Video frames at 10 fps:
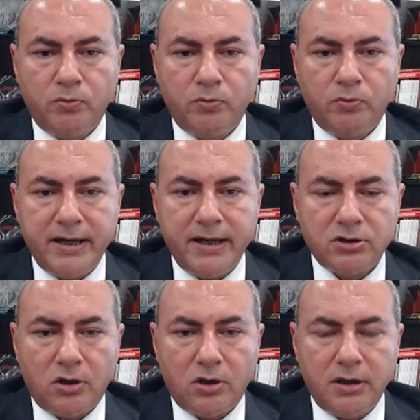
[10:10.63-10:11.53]

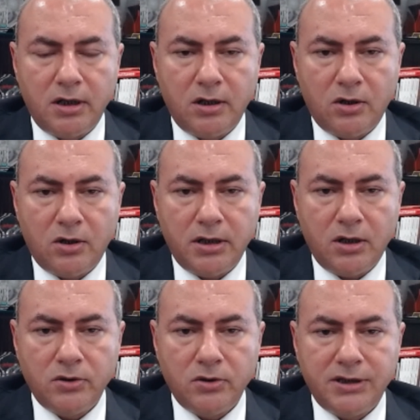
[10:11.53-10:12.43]
banks
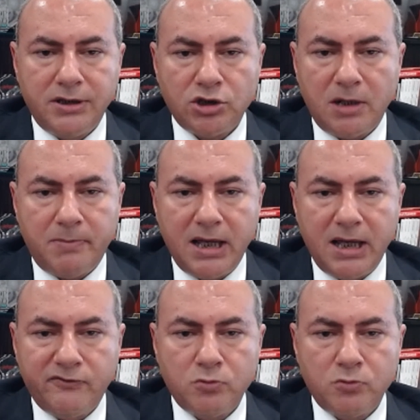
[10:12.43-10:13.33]
on digital
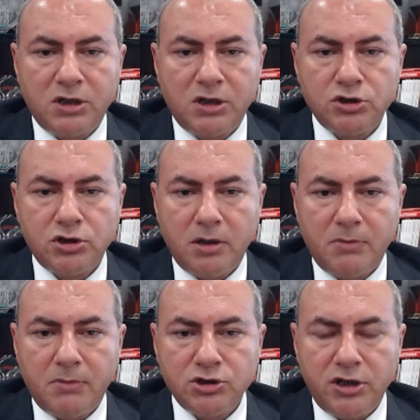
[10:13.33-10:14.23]
platforms much